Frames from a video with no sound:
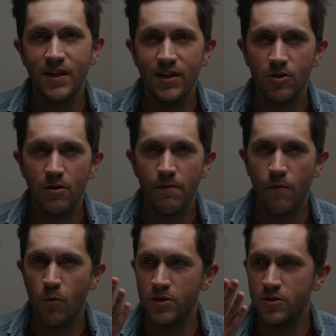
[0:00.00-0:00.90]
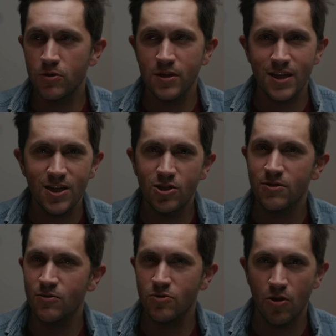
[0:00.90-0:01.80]
gear for certain
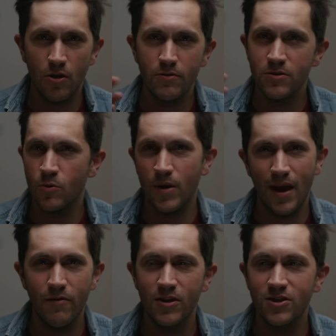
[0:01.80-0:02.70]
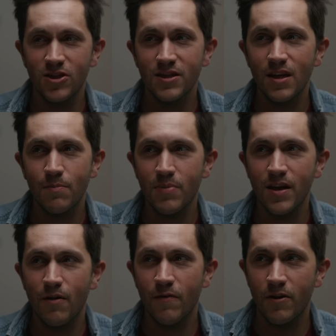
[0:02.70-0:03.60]
niches or genres or whatever is just going to
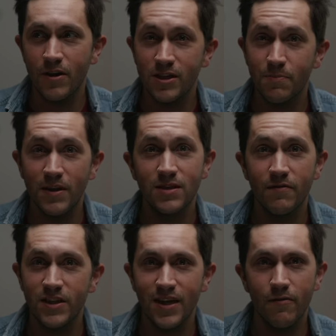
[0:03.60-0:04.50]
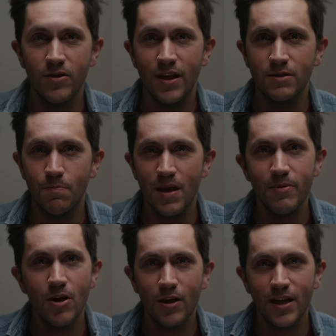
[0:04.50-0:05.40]
be a very expensive endeavor that's
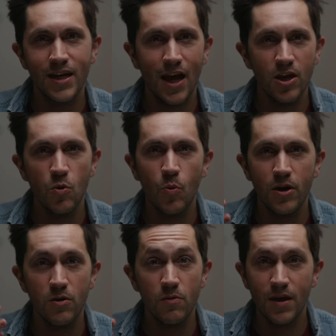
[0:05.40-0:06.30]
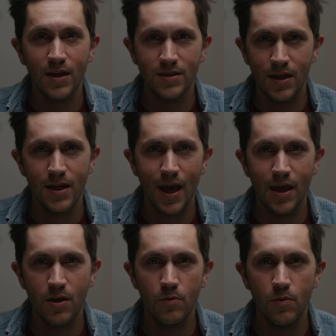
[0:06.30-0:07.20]
maybe not going to get you where you think it's going to
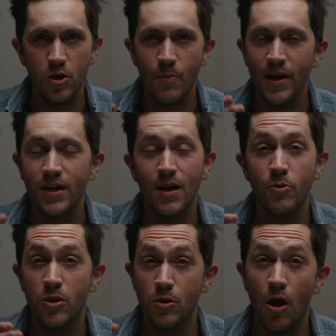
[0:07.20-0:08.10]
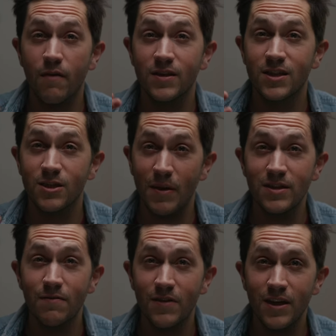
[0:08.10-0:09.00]
get you. You might end up with a lot of
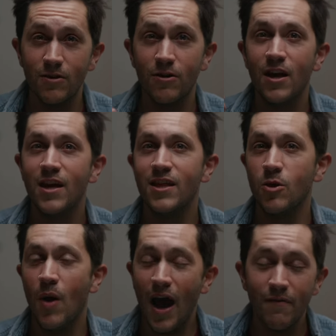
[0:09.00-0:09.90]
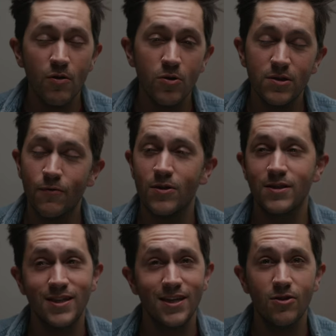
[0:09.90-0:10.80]
expensive gear that you have no use for that
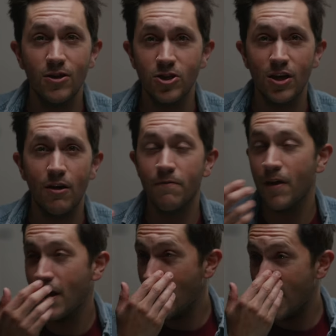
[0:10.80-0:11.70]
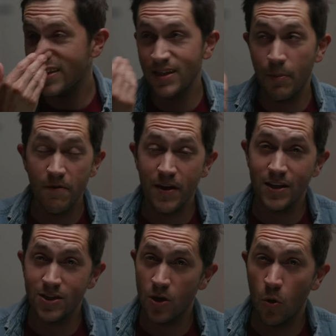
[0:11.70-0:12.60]
sits on a shelf. Some of it
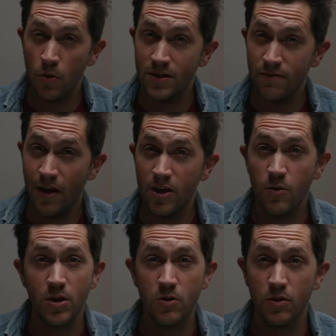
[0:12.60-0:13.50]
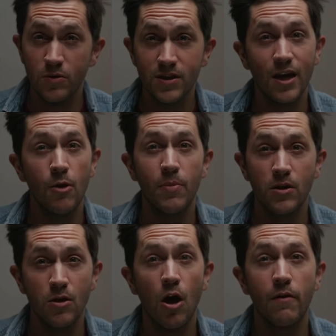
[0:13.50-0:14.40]
is going to hold its value and you can resell, but a
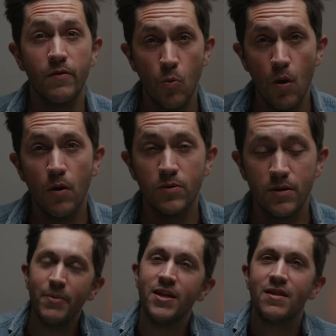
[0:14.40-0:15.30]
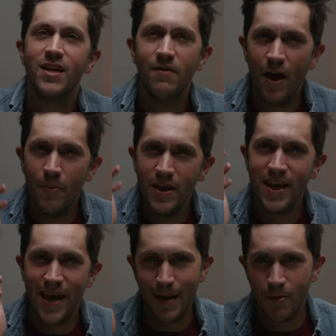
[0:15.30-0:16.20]
lot of it won't. I mean, think of how many
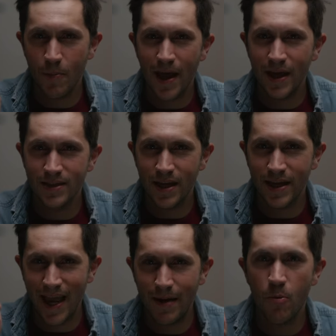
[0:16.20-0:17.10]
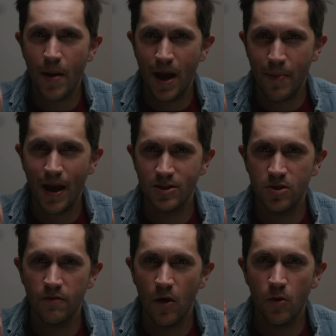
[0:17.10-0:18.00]
camera bags and camera backpacks
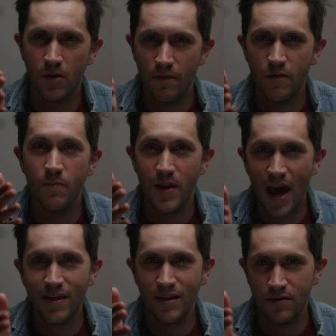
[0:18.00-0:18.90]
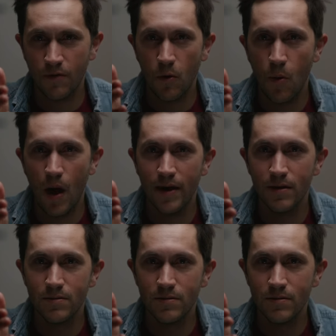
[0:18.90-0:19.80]
you've owned if you've been at this for a
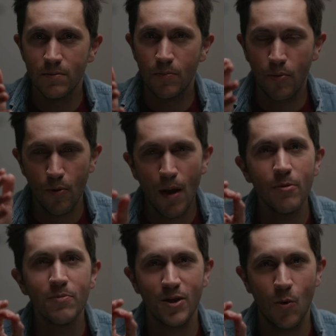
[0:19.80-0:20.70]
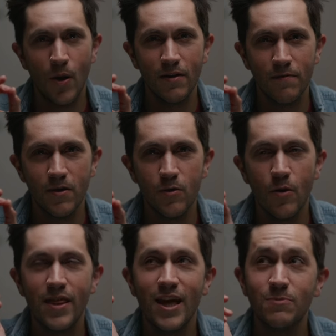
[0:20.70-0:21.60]
while. Probably quite a few,
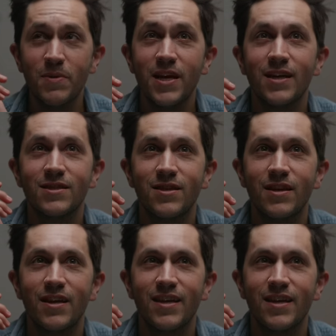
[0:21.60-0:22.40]
and that's because